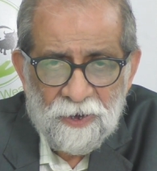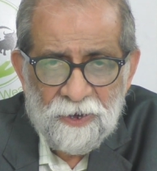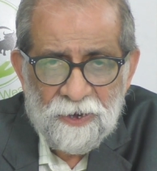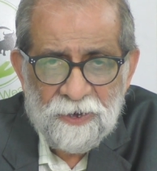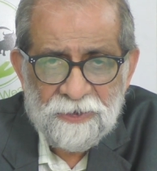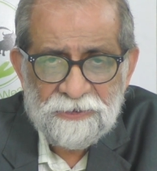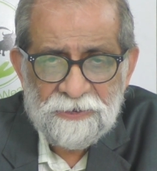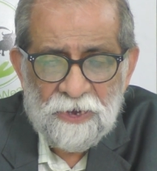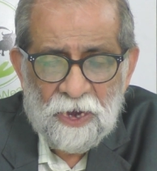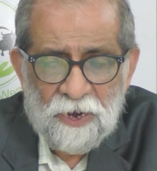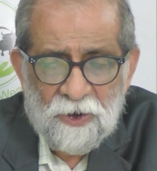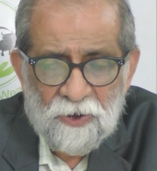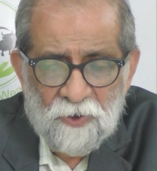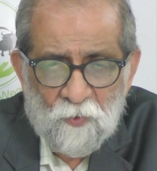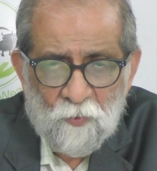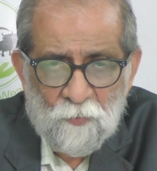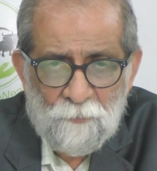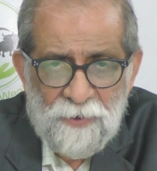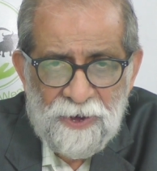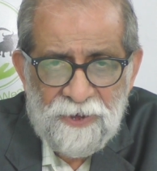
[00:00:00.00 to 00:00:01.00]
is
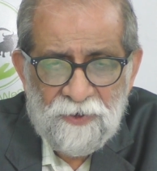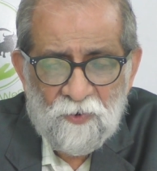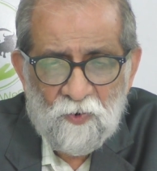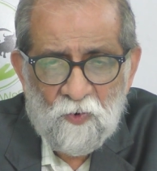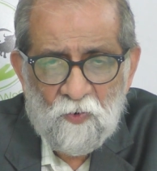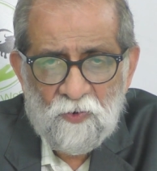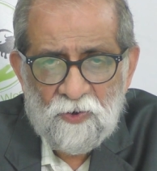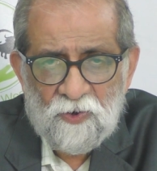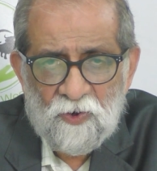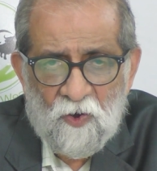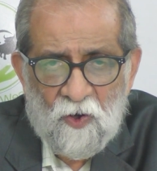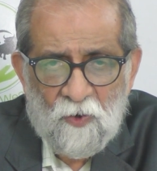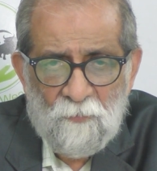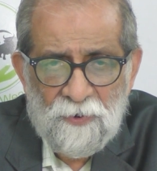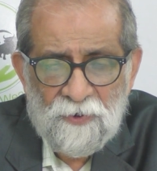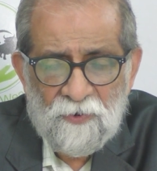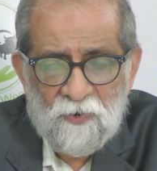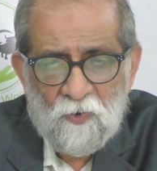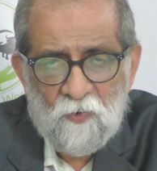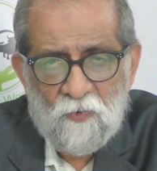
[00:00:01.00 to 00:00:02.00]
main road,
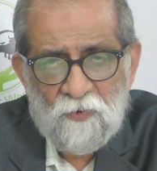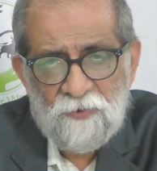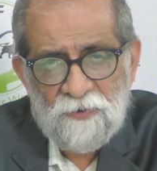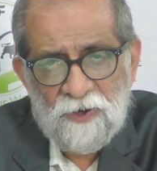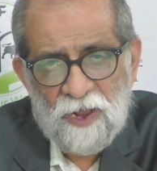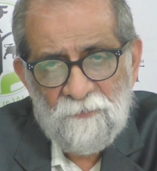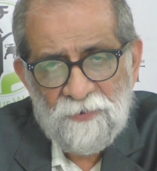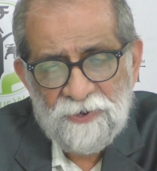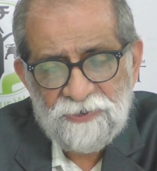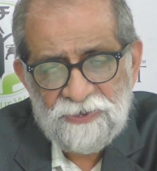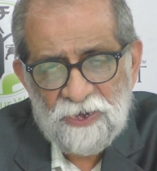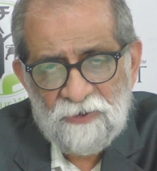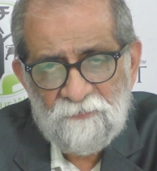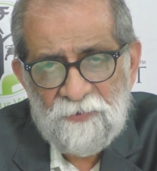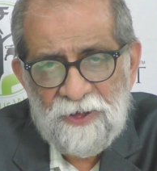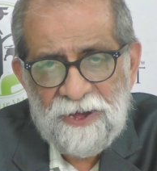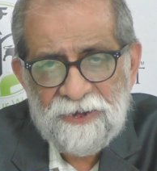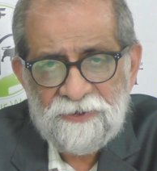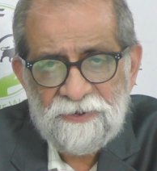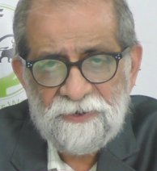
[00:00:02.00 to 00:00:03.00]
common road, commercial
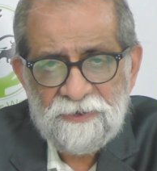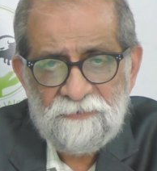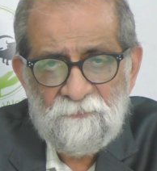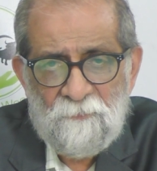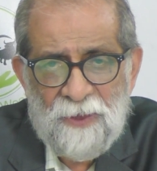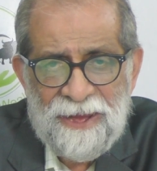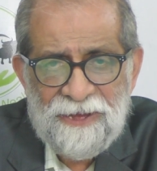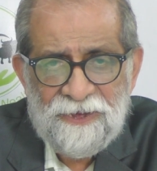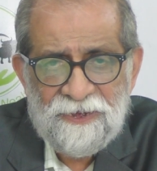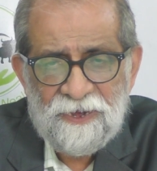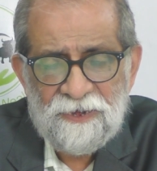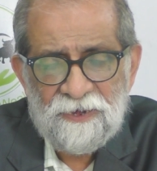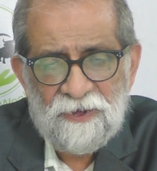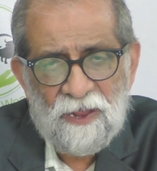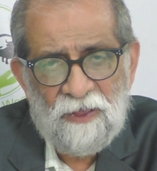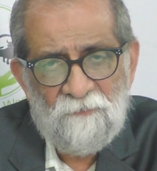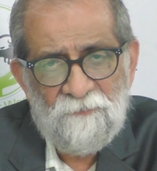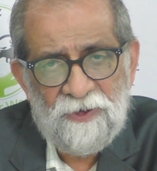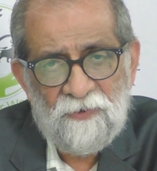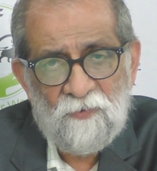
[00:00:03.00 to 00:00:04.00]
practice, bank can
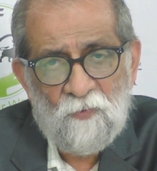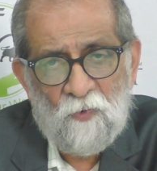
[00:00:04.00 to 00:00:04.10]
come in,